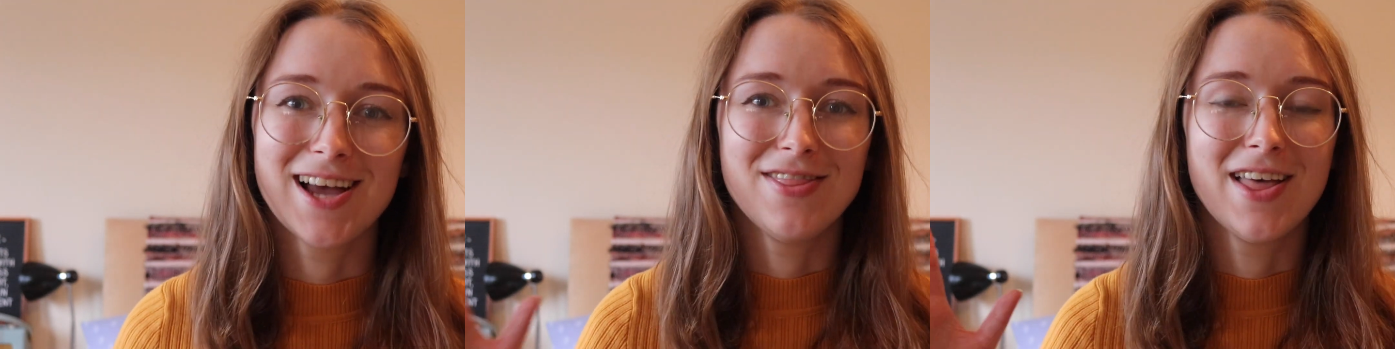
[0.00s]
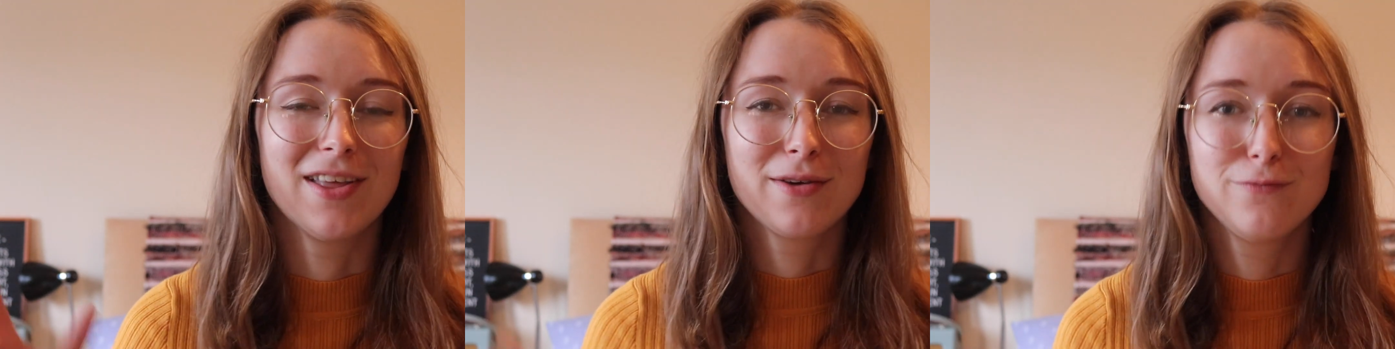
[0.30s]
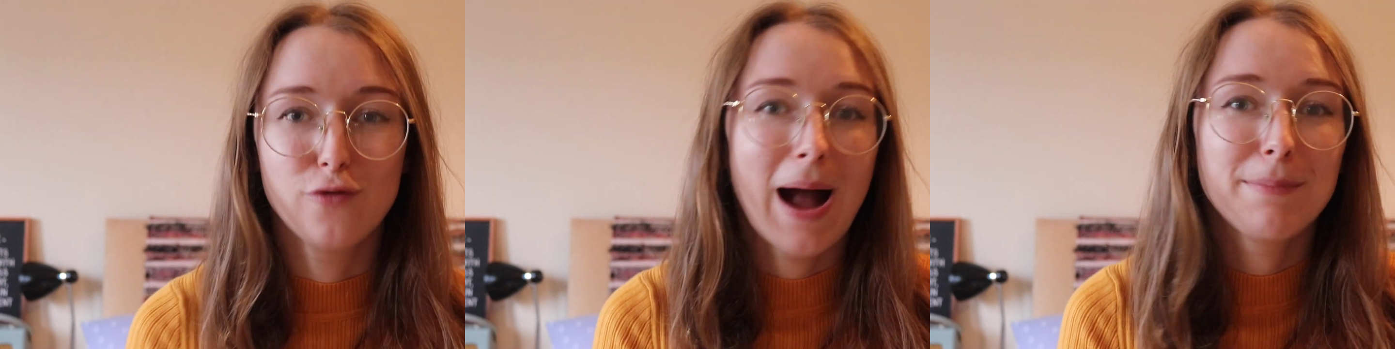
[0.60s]
and then the
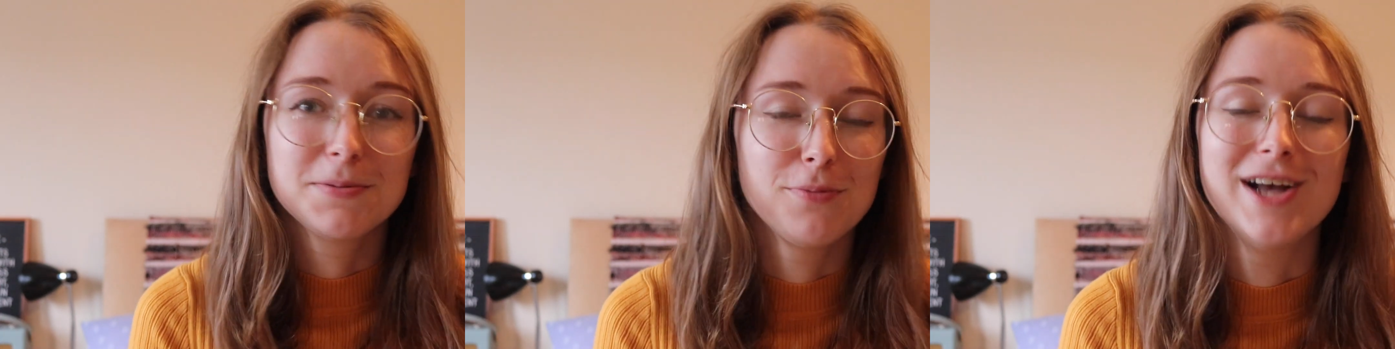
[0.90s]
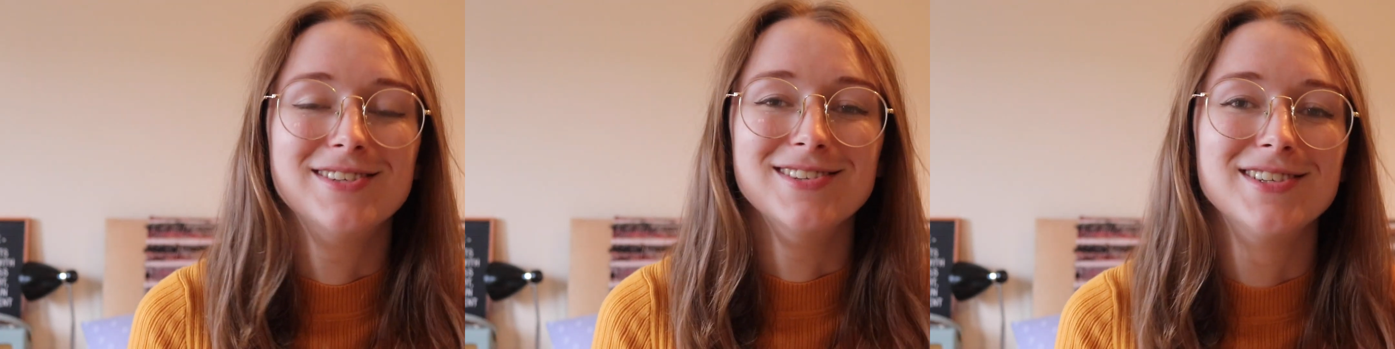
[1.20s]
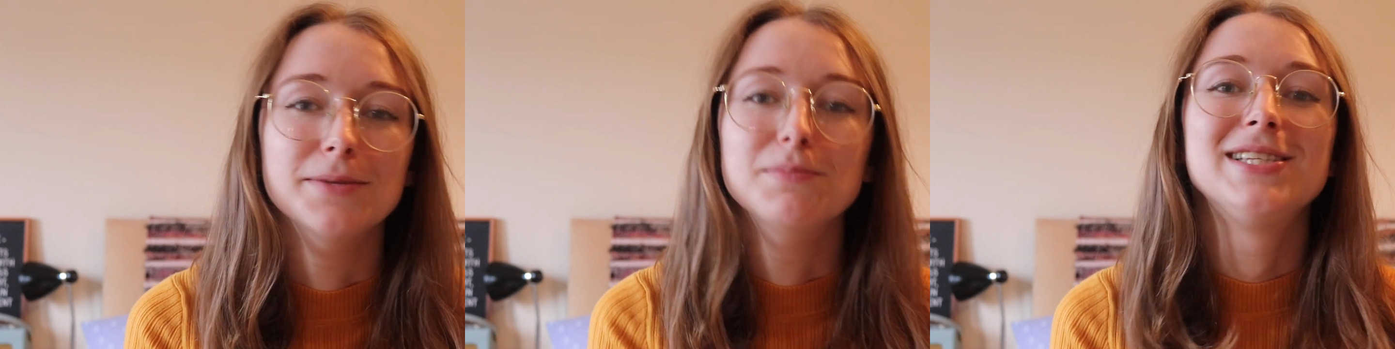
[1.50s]
wrapped presents
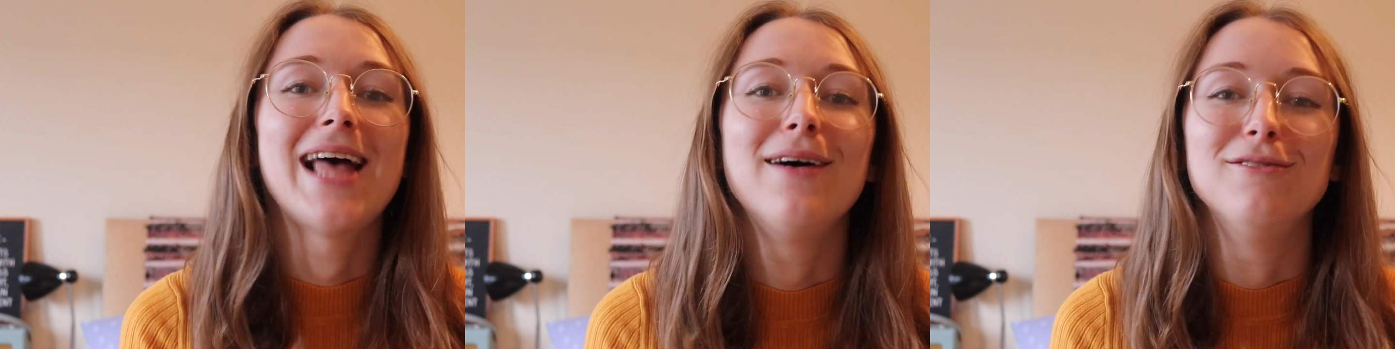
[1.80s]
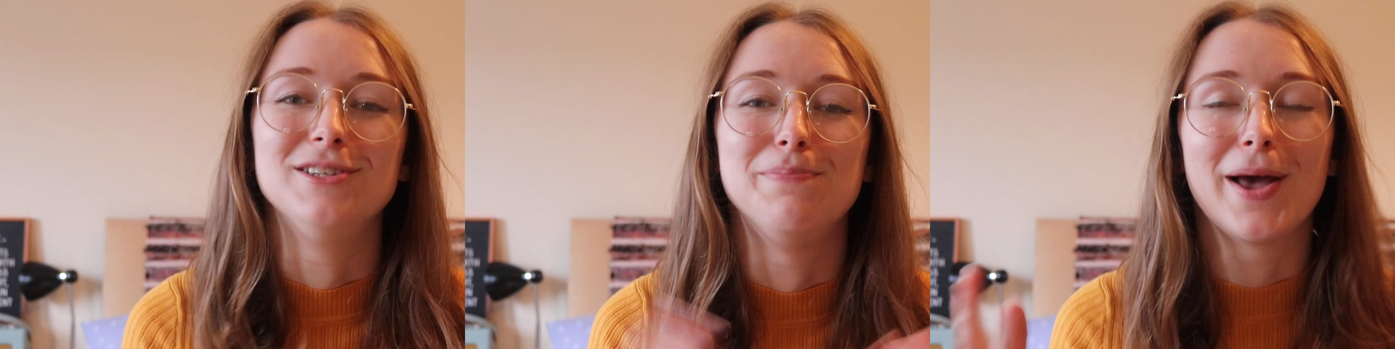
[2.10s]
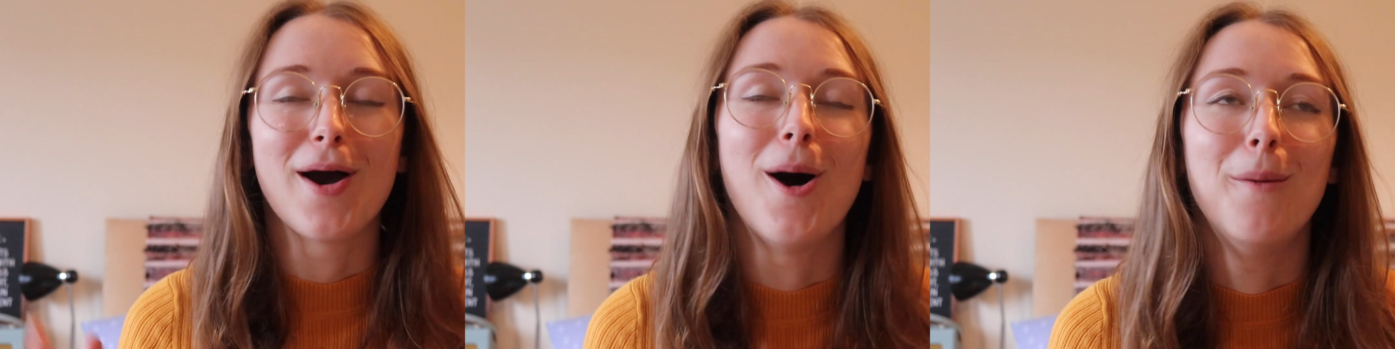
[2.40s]
themselves
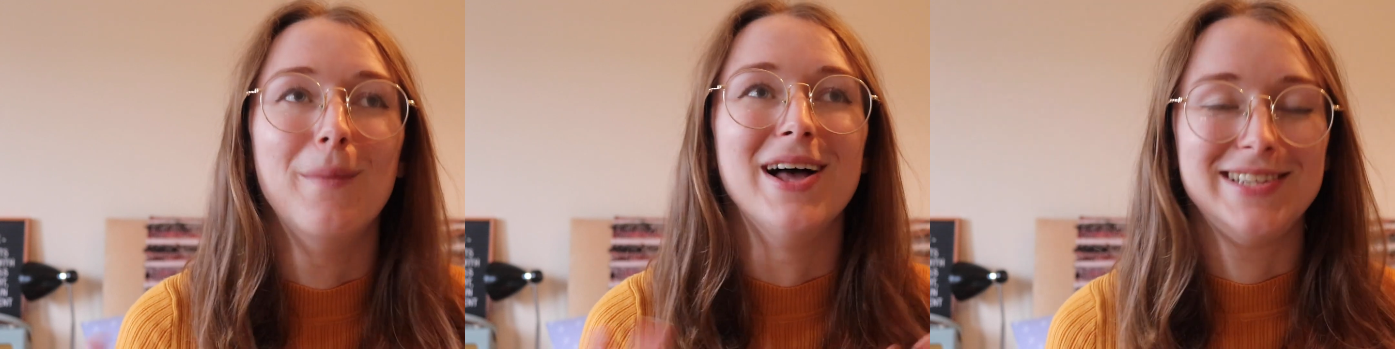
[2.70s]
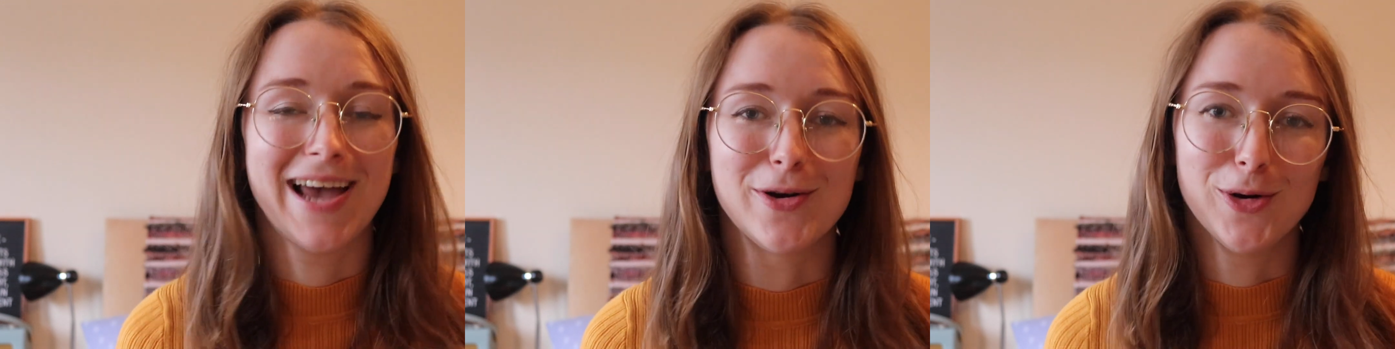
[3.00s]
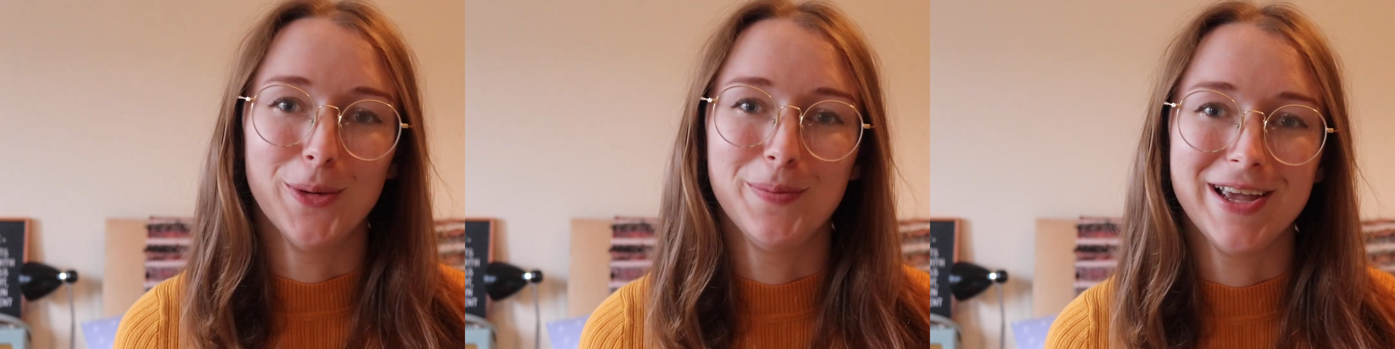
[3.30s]
become a
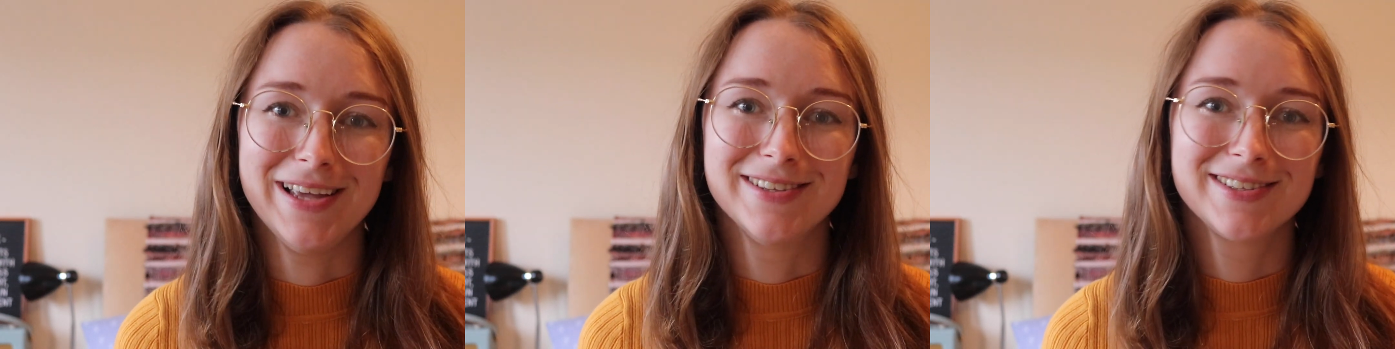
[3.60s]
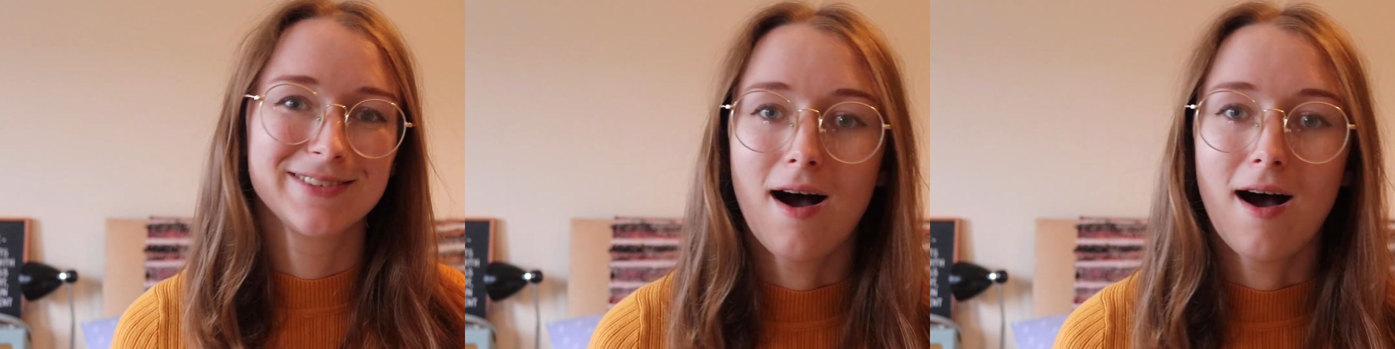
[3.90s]
decor piece.